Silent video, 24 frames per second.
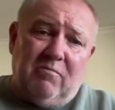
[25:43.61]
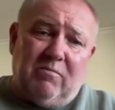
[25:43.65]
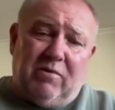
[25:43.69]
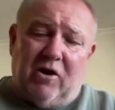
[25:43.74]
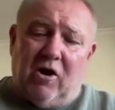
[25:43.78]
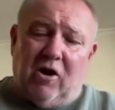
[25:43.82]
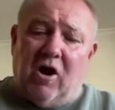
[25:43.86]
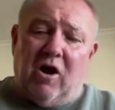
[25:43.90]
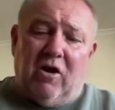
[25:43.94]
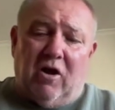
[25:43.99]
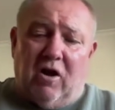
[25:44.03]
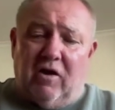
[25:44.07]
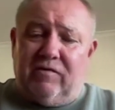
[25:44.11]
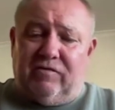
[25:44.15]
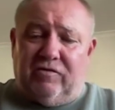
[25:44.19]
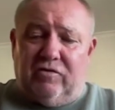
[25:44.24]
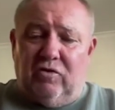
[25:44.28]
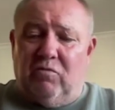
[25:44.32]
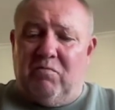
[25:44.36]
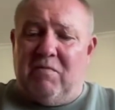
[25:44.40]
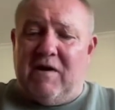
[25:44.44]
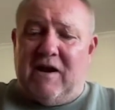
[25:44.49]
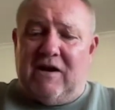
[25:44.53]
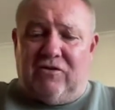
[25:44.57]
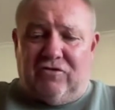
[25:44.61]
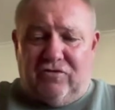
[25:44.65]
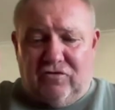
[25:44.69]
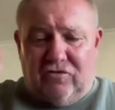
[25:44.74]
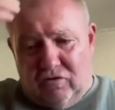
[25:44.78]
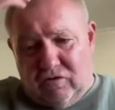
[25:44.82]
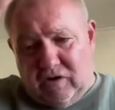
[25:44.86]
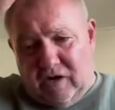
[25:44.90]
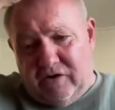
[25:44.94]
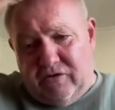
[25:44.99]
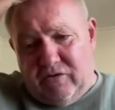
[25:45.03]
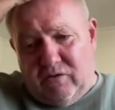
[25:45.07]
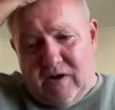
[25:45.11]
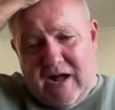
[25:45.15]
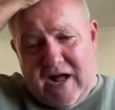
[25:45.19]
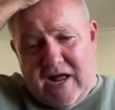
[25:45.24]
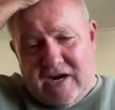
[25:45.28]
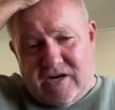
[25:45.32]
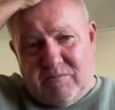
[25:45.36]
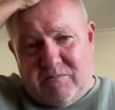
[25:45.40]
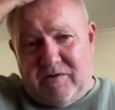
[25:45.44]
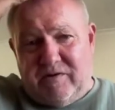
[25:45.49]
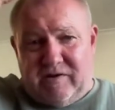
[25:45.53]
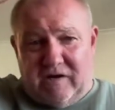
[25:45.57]
But I still make sure I do
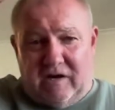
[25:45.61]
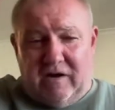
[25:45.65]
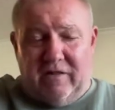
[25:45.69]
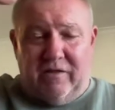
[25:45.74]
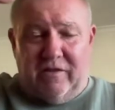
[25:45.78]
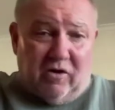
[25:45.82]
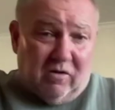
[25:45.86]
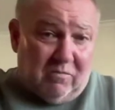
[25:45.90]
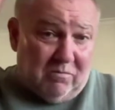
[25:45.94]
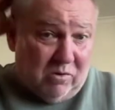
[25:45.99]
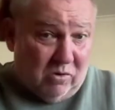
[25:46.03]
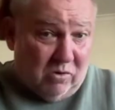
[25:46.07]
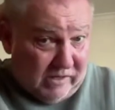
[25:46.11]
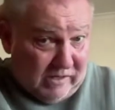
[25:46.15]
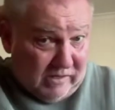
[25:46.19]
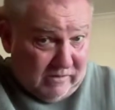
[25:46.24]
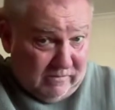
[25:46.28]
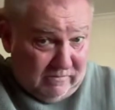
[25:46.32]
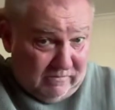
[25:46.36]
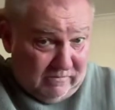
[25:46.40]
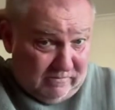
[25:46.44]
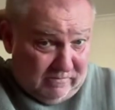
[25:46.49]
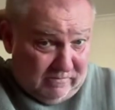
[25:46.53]
100% of the onboarding.